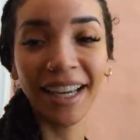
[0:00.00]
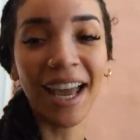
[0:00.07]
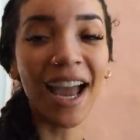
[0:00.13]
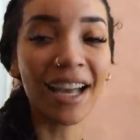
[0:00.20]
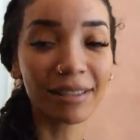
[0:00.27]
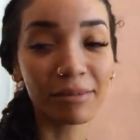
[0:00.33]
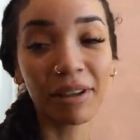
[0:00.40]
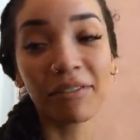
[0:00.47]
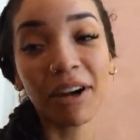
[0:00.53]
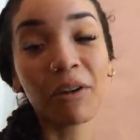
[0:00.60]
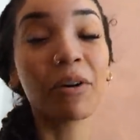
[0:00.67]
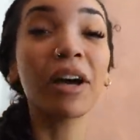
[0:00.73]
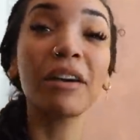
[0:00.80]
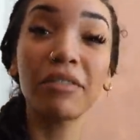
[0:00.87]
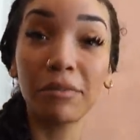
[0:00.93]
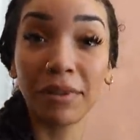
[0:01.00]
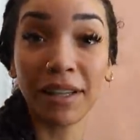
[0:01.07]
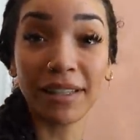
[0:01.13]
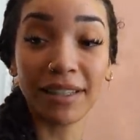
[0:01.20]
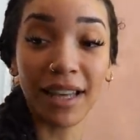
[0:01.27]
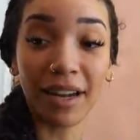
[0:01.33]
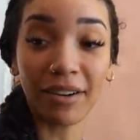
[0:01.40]
Ask me if I will ever
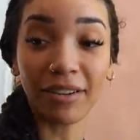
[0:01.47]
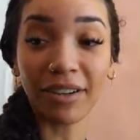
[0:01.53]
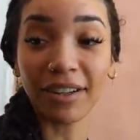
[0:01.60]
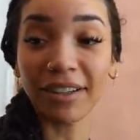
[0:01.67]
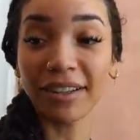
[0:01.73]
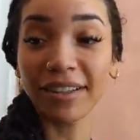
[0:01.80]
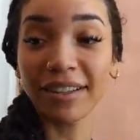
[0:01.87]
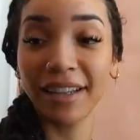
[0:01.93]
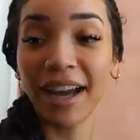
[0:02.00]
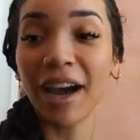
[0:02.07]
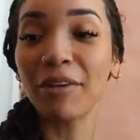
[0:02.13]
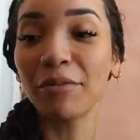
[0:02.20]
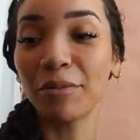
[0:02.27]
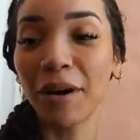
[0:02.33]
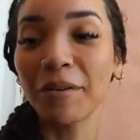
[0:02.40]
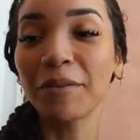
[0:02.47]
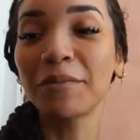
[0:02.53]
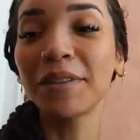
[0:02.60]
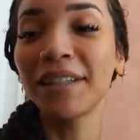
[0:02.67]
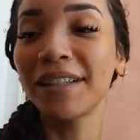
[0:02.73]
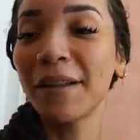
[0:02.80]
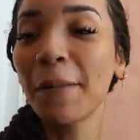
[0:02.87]
place that order. I will
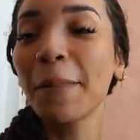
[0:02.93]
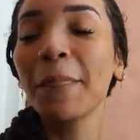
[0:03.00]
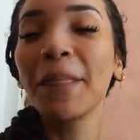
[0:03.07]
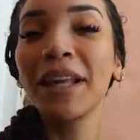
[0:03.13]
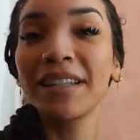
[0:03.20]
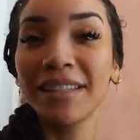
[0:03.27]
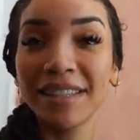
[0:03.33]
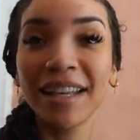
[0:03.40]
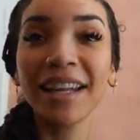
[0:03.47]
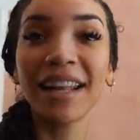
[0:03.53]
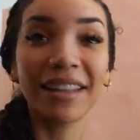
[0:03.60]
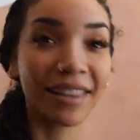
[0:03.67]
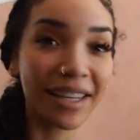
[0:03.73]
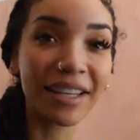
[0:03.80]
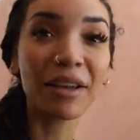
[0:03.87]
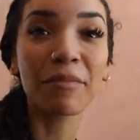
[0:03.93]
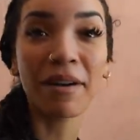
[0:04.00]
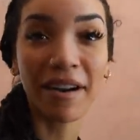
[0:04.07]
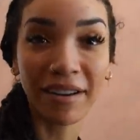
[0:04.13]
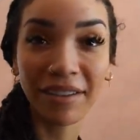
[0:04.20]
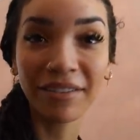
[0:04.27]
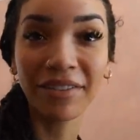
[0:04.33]
probably sit and think
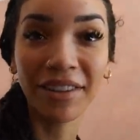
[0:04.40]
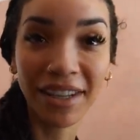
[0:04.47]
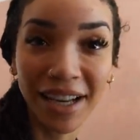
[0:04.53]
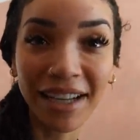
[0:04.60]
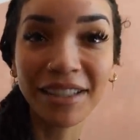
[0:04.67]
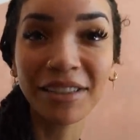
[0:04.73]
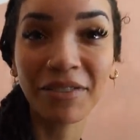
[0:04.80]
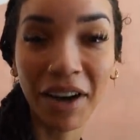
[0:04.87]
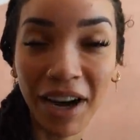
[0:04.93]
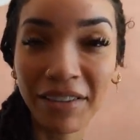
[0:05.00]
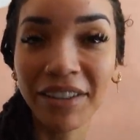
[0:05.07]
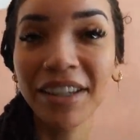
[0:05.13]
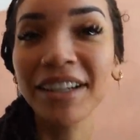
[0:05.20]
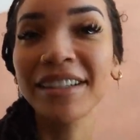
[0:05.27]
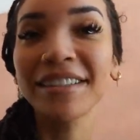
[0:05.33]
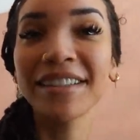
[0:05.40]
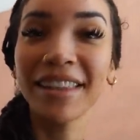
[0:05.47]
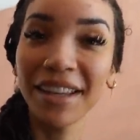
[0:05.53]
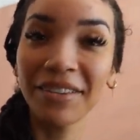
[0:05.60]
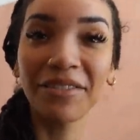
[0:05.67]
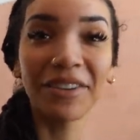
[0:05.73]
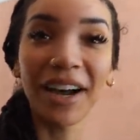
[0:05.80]
about it for the next five years and
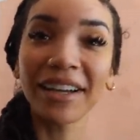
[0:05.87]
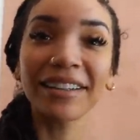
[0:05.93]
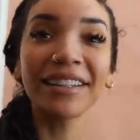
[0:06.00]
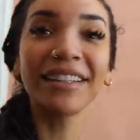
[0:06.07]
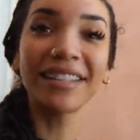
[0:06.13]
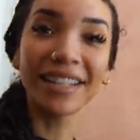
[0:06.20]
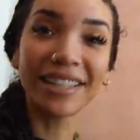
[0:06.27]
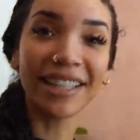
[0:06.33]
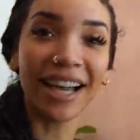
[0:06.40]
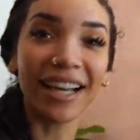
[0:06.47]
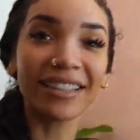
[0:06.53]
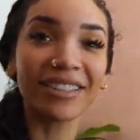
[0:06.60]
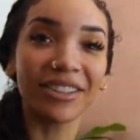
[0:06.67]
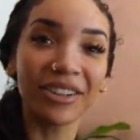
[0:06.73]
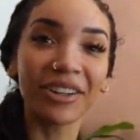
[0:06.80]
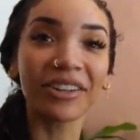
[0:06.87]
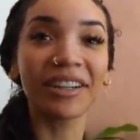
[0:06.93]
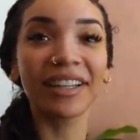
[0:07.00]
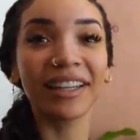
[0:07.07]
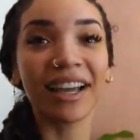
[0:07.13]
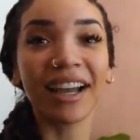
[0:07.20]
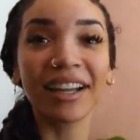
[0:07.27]
then finally decide to order
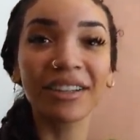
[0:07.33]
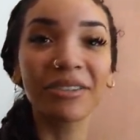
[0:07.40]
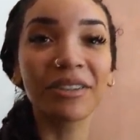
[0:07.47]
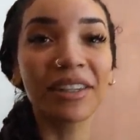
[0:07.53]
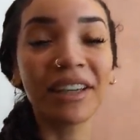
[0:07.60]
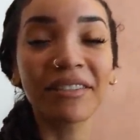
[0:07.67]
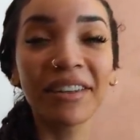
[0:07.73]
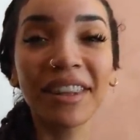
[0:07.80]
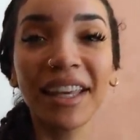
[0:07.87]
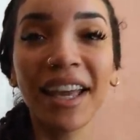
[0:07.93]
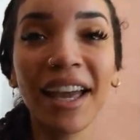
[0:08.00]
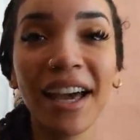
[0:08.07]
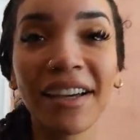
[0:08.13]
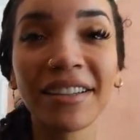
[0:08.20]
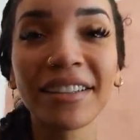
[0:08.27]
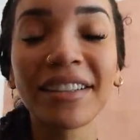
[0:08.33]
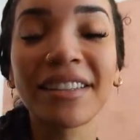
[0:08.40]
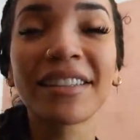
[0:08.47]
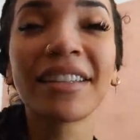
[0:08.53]
it like I do with everything else.